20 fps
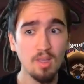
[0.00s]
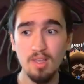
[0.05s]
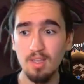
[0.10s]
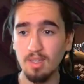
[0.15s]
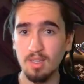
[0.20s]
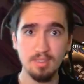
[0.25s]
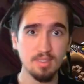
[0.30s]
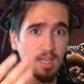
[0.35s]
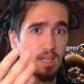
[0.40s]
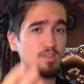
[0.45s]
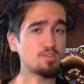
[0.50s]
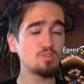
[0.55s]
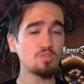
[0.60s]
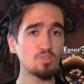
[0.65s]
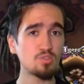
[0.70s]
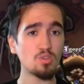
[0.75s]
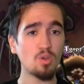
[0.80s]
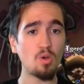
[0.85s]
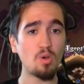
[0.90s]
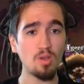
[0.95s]
because as you
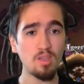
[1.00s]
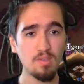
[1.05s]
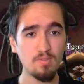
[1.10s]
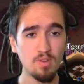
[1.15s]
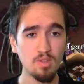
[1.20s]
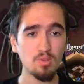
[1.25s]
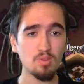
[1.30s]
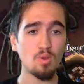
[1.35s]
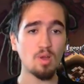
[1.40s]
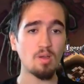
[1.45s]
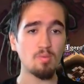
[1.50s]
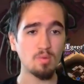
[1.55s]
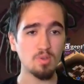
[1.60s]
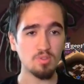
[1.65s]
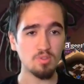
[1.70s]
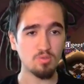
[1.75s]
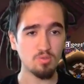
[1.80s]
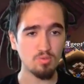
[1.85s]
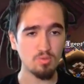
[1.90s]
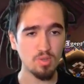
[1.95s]
saw, even though I
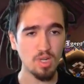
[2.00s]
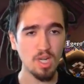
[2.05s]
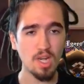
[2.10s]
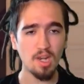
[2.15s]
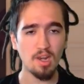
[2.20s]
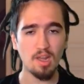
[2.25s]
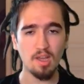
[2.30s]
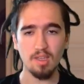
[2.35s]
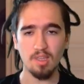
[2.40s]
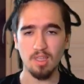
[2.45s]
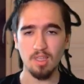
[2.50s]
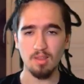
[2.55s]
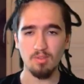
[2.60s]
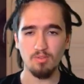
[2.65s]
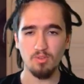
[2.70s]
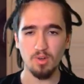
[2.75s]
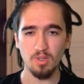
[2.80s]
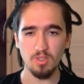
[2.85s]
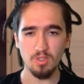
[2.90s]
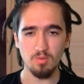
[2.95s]
was really lucky at
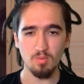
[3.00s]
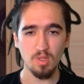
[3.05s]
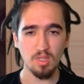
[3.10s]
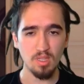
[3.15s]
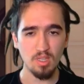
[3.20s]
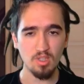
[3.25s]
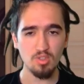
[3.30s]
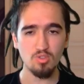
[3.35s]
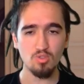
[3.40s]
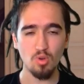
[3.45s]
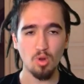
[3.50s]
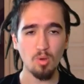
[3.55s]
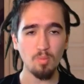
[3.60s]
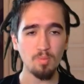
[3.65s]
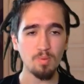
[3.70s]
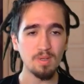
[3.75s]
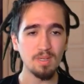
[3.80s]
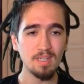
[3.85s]
first with this drop,